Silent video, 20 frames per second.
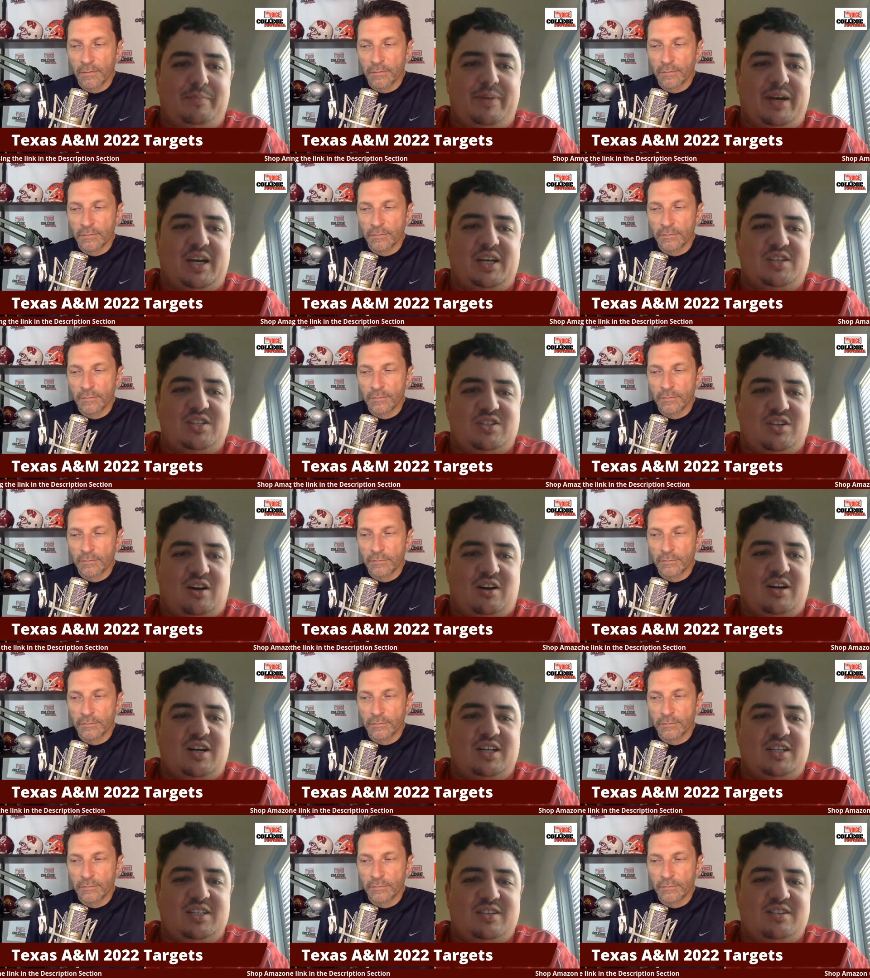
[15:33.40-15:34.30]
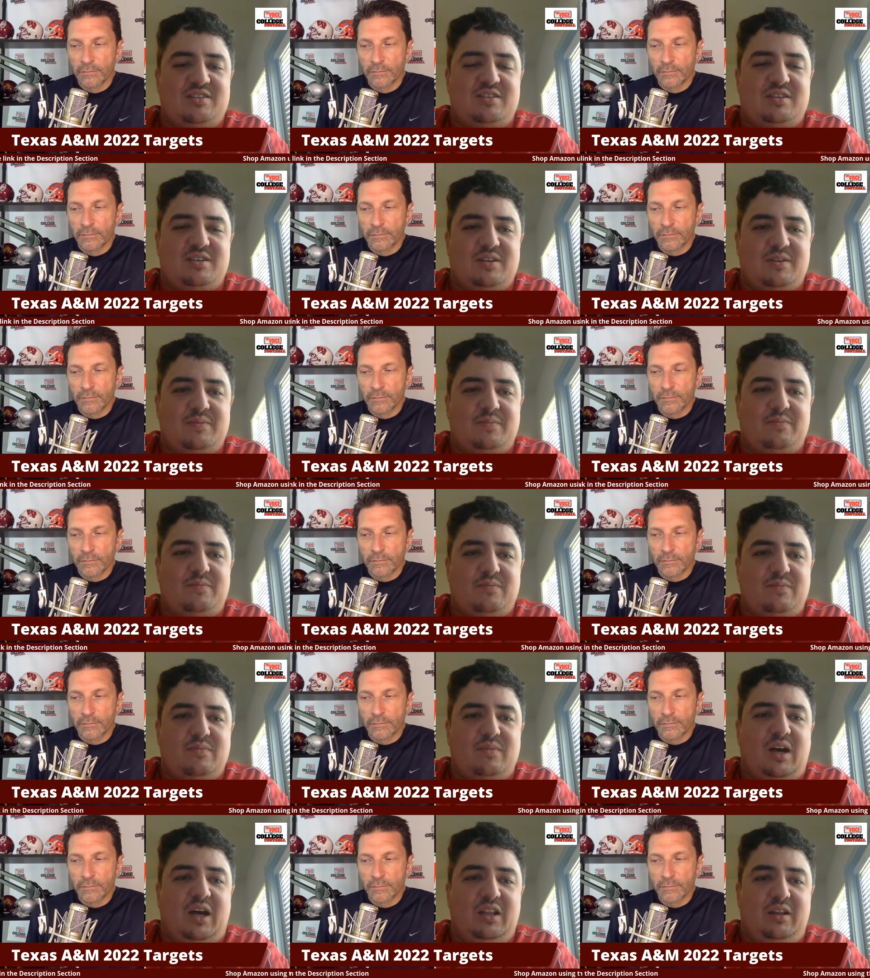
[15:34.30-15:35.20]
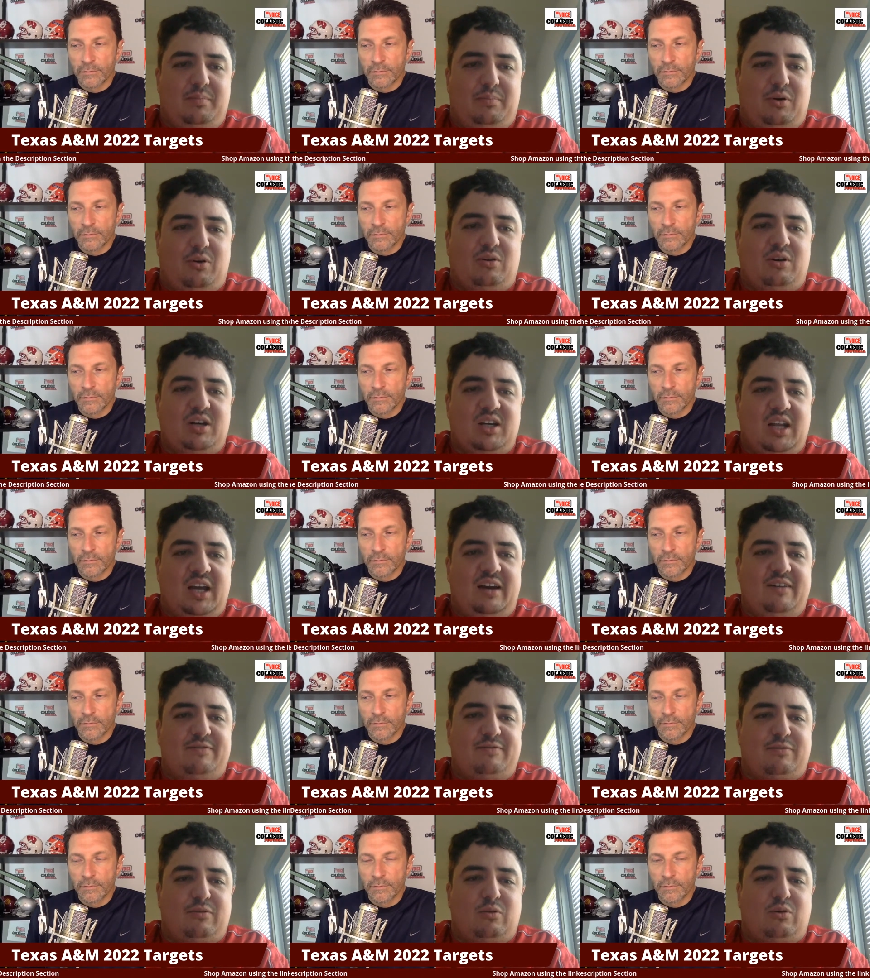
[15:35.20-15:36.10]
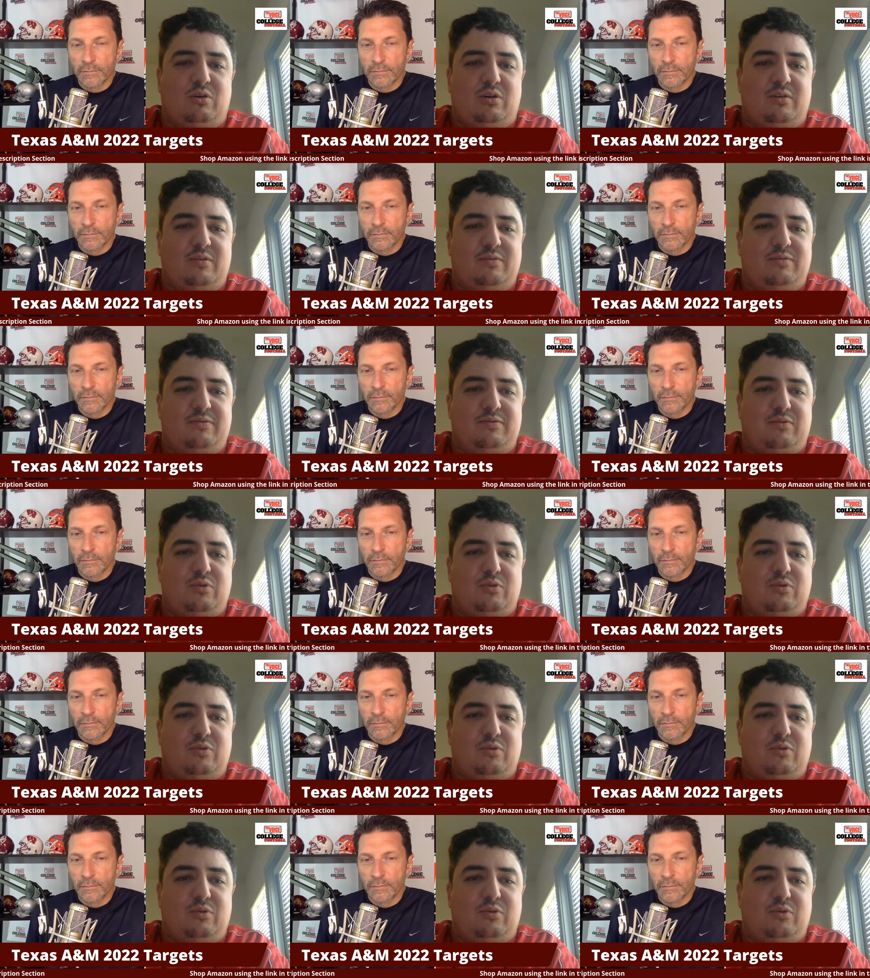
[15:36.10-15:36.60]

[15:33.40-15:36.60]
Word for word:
Speaker 1: of the biggest targets on the board left for